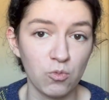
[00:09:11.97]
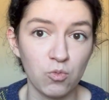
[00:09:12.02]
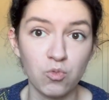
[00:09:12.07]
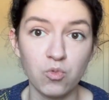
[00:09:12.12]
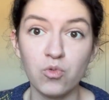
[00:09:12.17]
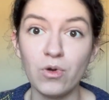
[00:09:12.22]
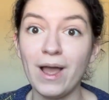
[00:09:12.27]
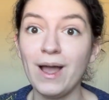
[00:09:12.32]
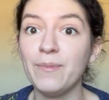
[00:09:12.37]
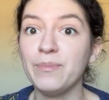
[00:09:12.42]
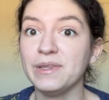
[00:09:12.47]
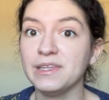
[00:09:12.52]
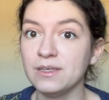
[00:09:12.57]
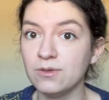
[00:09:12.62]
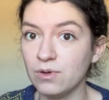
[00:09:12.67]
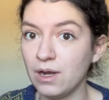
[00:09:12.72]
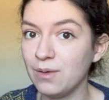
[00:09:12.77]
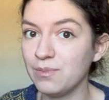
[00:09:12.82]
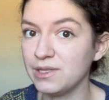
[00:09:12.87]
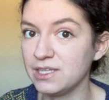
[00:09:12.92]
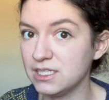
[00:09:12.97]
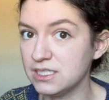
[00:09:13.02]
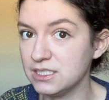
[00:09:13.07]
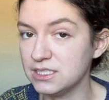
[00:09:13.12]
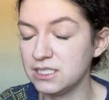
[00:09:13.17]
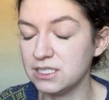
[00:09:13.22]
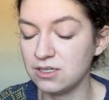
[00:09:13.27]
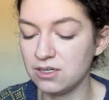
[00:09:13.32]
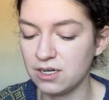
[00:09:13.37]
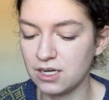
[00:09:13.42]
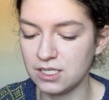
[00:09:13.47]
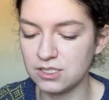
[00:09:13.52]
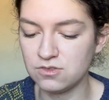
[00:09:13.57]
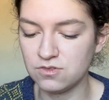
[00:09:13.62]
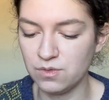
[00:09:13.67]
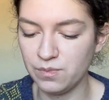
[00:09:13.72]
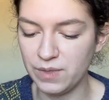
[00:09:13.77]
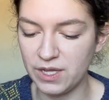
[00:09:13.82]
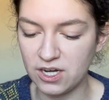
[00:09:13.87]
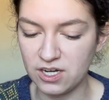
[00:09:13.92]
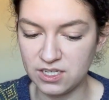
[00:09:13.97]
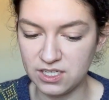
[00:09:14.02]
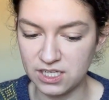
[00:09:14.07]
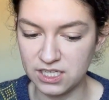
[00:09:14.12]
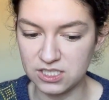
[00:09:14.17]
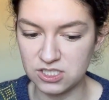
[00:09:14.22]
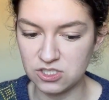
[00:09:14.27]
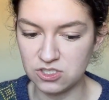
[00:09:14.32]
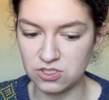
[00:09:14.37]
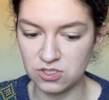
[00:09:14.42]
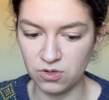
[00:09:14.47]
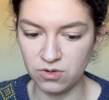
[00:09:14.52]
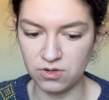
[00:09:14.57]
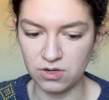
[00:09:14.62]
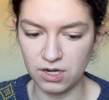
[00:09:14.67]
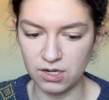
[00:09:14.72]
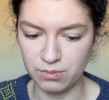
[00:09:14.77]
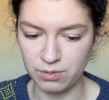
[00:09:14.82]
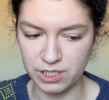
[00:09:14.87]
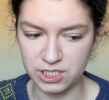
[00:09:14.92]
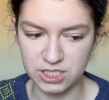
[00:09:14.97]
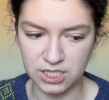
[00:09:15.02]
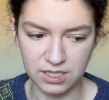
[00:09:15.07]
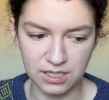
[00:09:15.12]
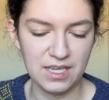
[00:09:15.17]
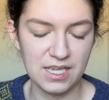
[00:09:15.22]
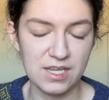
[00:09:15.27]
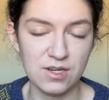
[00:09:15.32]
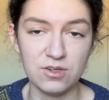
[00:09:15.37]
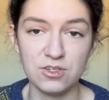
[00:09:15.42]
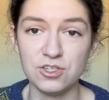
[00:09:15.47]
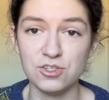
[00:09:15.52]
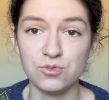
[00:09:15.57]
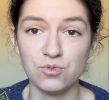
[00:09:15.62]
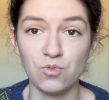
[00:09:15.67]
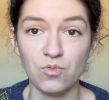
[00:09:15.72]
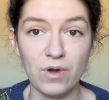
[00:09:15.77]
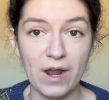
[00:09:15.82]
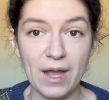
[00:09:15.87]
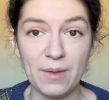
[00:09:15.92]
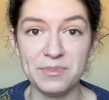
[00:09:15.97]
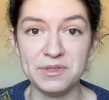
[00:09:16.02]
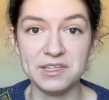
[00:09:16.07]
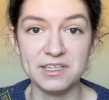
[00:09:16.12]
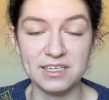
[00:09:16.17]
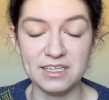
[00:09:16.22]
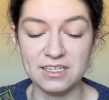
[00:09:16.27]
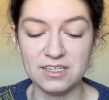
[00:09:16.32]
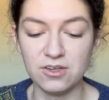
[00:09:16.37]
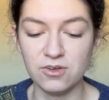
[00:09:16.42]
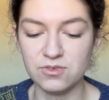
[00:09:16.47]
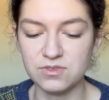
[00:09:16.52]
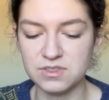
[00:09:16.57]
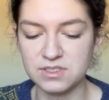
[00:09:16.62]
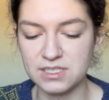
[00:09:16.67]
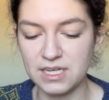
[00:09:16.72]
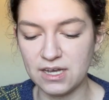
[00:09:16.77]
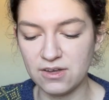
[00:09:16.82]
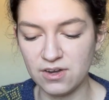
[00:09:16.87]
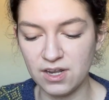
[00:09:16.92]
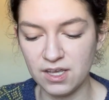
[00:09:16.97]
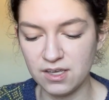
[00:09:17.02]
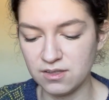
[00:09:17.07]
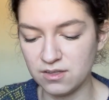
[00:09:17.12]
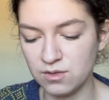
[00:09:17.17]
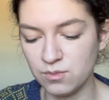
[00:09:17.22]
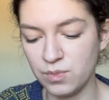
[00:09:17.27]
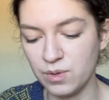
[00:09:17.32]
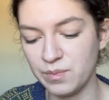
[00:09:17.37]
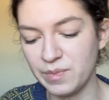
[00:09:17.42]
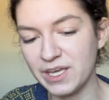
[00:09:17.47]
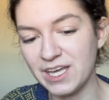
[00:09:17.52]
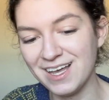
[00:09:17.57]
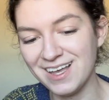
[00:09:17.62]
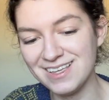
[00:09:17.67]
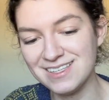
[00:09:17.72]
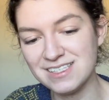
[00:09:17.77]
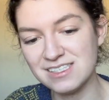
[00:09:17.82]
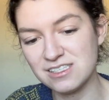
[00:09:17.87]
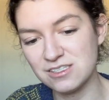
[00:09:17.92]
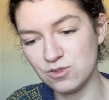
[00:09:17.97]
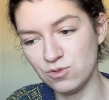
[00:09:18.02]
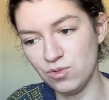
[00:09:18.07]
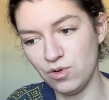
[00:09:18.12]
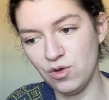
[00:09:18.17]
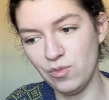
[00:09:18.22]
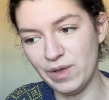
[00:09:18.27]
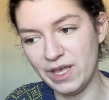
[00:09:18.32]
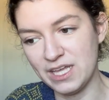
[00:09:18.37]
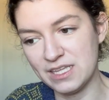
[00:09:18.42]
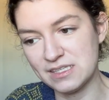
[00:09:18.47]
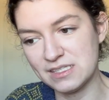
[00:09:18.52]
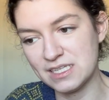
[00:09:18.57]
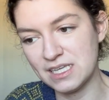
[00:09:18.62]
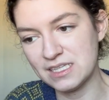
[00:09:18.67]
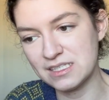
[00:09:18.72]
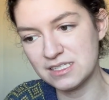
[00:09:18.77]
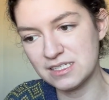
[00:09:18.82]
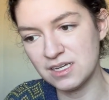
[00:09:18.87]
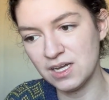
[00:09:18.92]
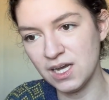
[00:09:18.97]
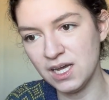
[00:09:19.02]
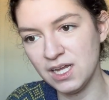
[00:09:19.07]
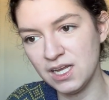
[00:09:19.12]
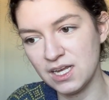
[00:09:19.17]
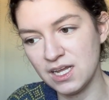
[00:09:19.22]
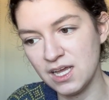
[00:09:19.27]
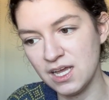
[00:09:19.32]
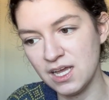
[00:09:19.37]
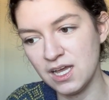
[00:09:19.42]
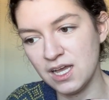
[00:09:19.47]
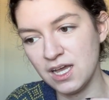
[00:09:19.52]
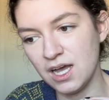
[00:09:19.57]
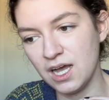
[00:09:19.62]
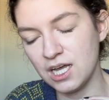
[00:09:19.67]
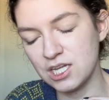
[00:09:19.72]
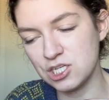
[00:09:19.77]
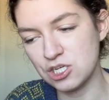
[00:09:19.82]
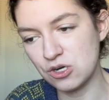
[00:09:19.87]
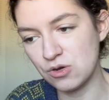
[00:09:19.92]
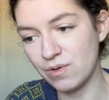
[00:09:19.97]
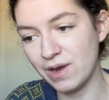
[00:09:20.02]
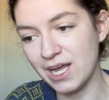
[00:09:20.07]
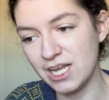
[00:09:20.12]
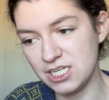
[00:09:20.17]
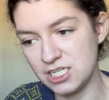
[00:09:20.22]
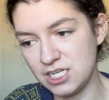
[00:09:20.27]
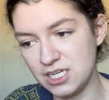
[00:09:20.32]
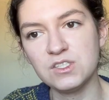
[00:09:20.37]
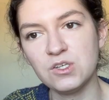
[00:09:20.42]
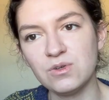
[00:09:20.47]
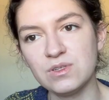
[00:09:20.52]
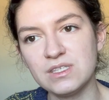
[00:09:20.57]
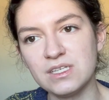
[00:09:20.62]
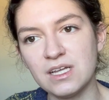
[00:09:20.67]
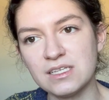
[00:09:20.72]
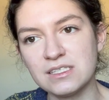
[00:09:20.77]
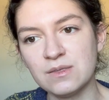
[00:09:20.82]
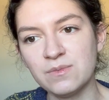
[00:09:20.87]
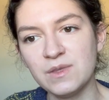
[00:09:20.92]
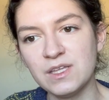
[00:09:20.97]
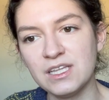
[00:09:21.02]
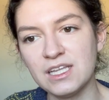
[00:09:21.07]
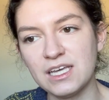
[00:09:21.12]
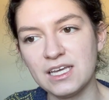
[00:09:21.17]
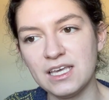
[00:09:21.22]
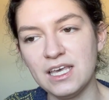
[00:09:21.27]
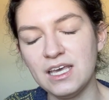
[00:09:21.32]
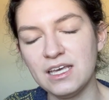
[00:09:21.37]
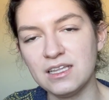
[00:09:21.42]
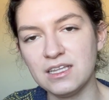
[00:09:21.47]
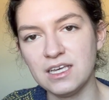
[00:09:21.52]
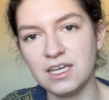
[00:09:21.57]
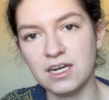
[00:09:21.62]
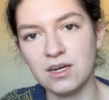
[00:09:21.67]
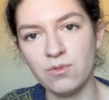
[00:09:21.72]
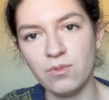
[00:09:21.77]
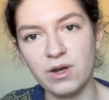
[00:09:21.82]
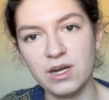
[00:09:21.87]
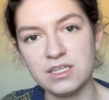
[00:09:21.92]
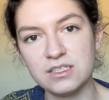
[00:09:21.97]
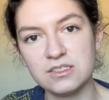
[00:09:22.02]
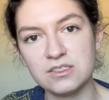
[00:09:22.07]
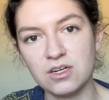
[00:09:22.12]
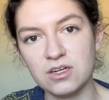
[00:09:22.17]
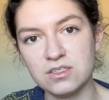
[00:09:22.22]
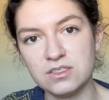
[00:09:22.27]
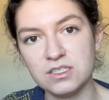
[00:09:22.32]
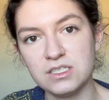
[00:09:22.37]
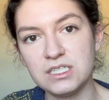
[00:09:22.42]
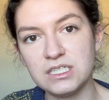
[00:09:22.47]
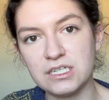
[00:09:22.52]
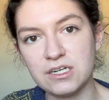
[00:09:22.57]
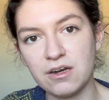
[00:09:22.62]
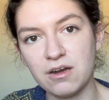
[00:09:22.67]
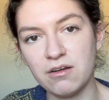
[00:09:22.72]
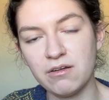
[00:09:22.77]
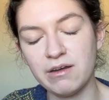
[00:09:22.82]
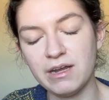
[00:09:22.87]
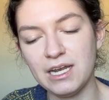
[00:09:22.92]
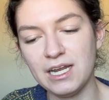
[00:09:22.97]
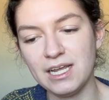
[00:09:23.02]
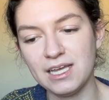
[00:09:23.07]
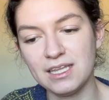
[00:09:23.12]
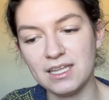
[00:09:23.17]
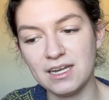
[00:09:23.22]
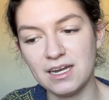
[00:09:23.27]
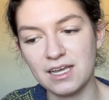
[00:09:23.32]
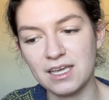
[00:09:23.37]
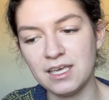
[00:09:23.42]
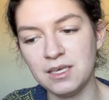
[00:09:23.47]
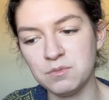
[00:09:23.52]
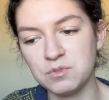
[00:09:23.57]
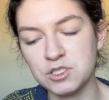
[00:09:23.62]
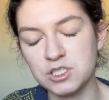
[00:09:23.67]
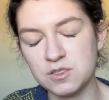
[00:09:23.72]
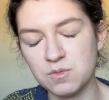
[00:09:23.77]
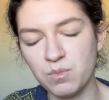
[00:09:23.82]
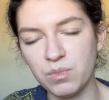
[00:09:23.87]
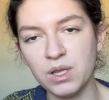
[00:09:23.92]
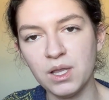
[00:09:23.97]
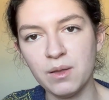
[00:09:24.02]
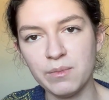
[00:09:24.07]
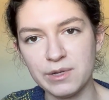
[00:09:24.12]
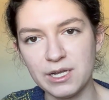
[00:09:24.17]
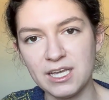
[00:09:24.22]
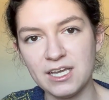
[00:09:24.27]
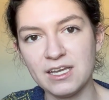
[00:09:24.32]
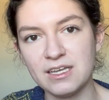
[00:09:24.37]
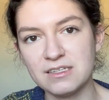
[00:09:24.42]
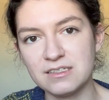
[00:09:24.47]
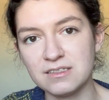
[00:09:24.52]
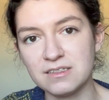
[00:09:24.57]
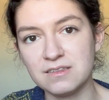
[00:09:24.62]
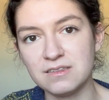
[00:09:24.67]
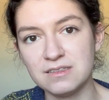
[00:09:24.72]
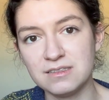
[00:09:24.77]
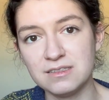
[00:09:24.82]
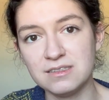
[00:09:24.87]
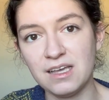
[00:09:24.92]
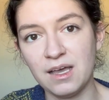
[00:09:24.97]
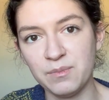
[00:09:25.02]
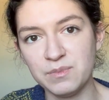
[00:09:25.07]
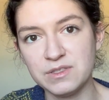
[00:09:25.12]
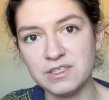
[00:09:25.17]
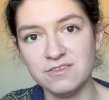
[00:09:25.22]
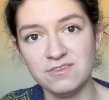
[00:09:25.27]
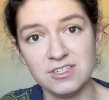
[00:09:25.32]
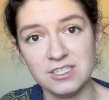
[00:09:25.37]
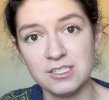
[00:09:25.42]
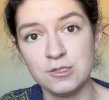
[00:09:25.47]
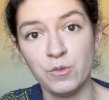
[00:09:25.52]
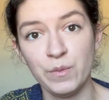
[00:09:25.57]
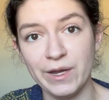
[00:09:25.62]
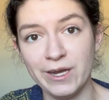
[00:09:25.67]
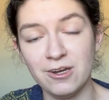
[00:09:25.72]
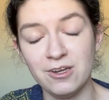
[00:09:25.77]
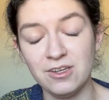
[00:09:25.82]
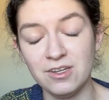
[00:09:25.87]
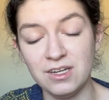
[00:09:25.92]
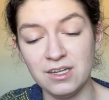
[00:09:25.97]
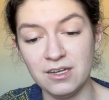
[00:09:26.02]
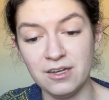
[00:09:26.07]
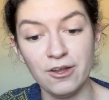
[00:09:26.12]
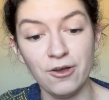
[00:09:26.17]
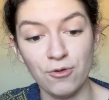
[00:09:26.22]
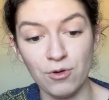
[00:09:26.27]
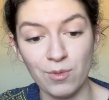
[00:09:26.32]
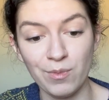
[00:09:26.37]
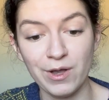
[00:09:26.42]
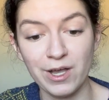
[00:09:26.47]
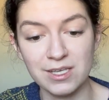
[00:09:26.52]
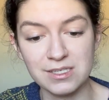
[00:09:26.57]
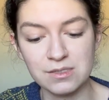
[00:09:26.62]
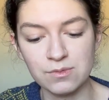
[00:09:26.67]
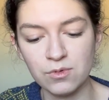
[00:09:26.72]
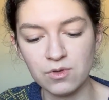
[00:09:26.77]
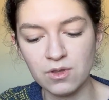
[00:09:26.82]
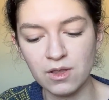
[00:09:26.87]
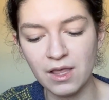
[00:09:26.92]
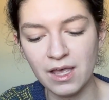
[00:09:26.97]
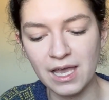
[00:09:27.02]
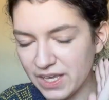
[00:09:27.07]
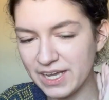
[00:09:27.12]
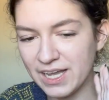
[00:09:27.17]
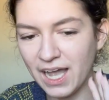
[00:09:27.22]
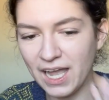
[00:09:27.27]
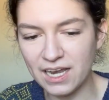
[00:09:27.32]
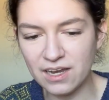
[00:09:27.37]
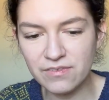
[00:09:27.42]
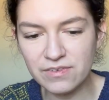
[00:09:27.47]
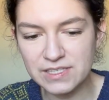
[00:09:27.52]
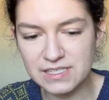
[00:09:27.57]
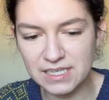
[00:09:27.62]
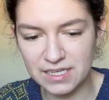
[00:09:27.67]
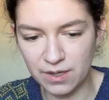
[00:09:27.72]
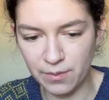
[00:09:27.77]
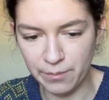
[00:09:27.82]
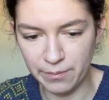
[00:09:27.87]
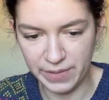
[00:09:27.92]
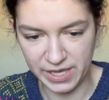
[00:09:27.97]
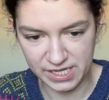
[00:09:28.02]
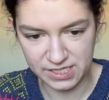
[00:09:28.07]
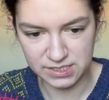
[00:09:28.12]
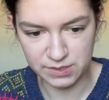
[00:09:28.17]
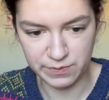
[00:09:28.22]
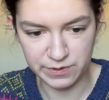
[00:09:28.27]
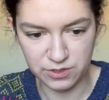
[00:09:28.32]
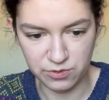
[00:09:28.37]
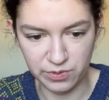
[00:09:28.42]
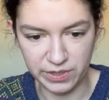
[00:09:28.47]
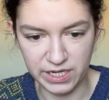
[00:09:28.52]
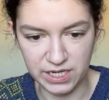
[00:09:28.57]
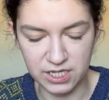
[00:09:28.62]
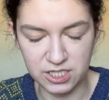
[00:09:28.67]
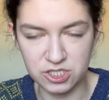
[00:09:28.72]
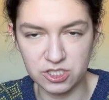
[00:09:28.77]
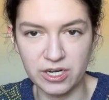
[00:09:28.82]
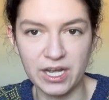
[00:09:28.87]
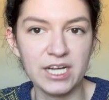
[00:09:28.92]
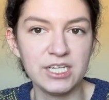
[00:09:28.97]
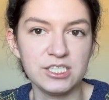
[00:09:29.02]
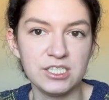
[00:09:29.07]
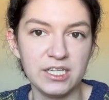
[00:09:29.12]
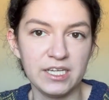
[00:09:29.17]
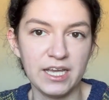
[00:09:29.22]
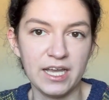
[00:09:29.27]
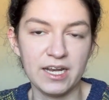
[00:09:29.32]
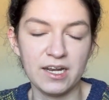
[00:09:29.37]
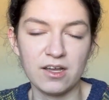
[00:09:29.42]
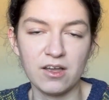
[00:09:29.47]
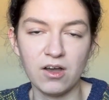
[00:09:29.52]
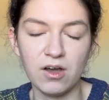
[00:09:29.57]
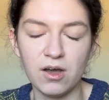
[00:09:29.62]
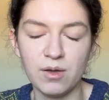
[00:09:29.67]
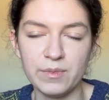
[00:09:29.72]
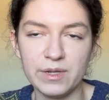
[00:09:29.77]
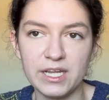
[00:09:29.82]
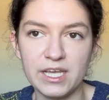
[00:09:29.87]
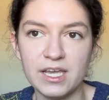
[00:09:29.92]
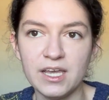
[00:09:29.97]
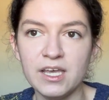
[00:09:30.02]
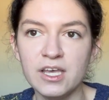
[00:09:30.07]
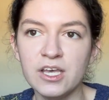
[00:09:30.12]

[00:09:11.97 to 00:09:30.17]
rapidly deteriorates from there. He gets so incredibly jealous. It just rapidly goes downhill, but because it's a romance, it's not a tragedy. So it's not something like King Lear where it starts deteriorating and then it keeps just plummeting into depths of despair you didn't know were possible. It kind of is like a mix between a tragedy and a comedy.